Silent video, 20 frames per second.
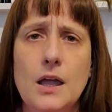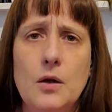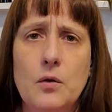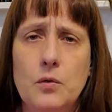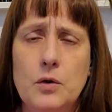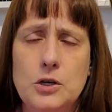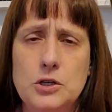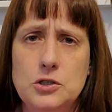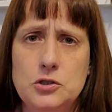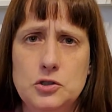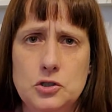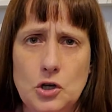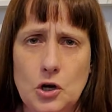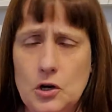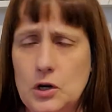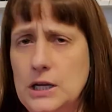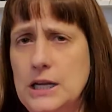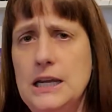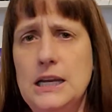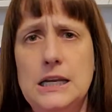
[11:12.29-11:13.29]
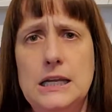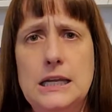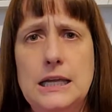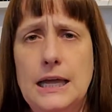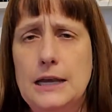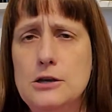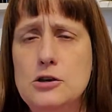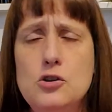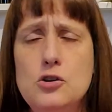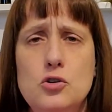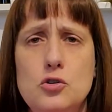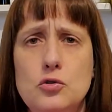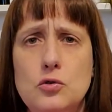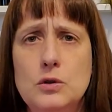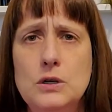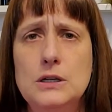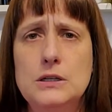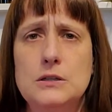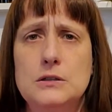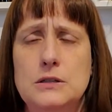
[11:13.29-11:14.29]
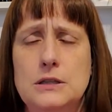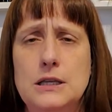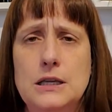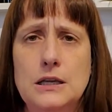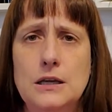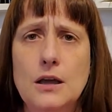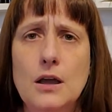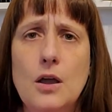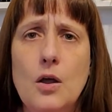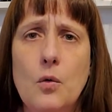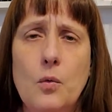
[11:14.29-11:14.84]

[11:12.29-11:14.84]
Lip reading: when you start eating at noon and you think,